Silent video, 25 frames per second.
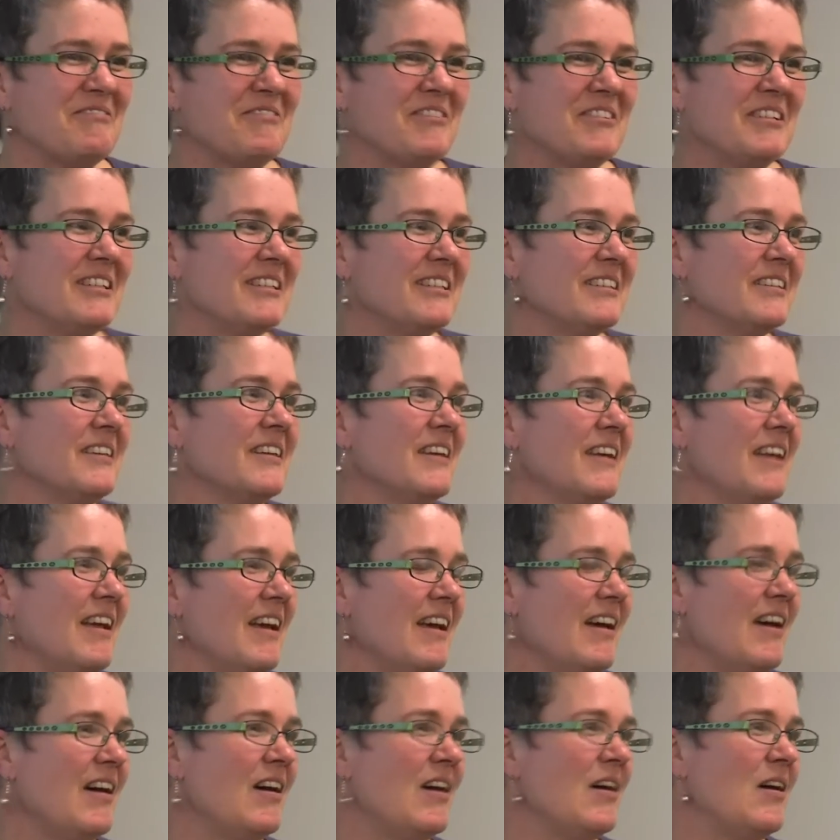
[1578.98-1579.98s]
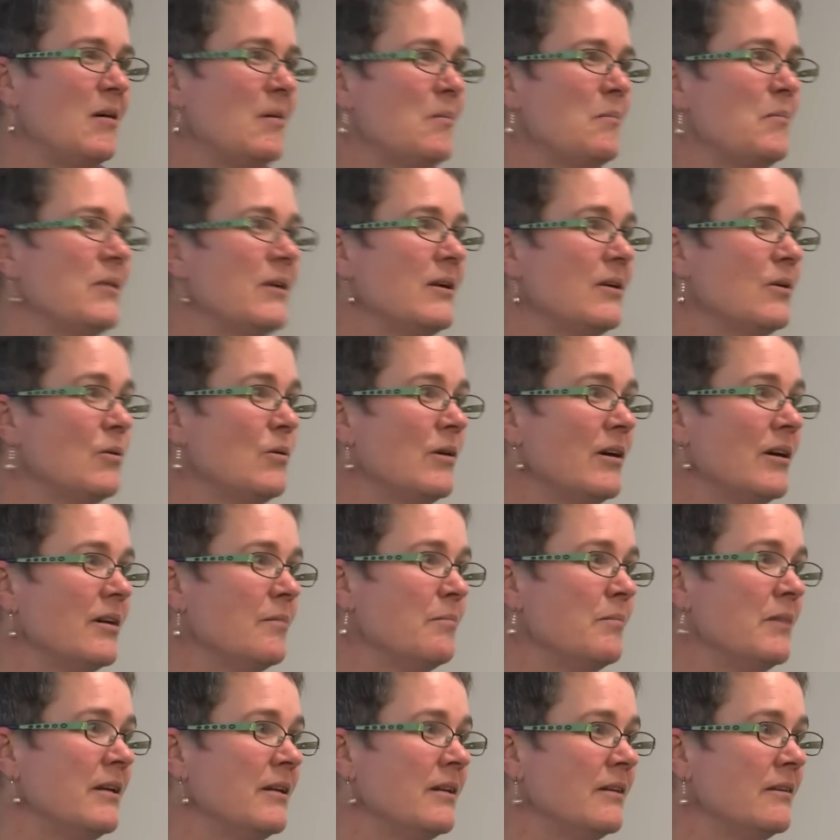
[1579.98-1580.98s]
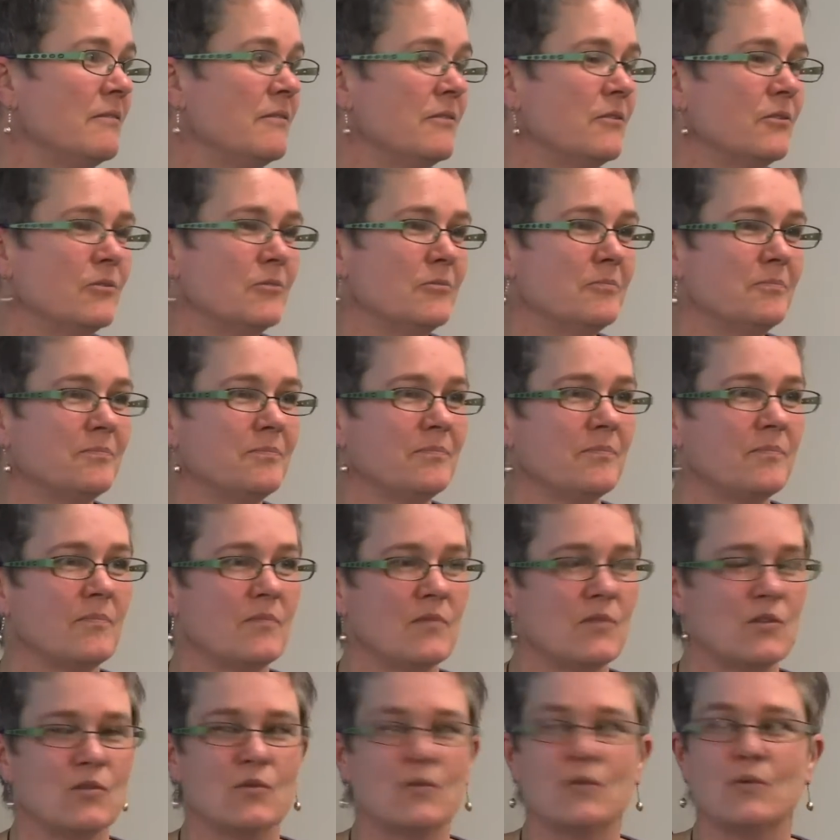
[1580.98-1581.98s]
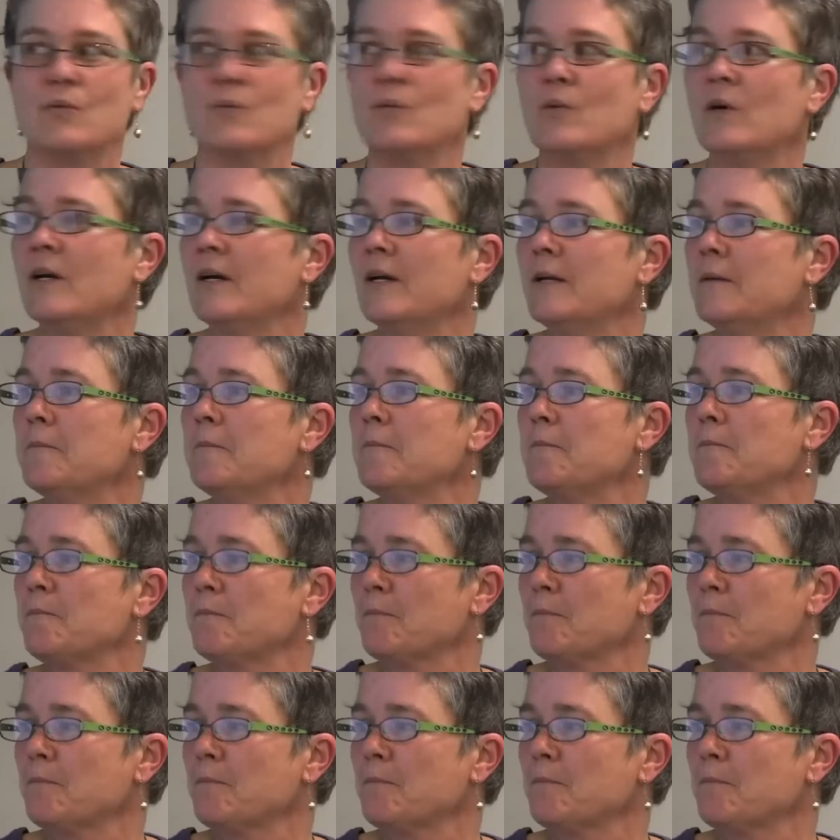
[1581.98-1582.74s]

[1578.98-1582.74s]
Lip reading: really, but in quite a meaningful sort of way.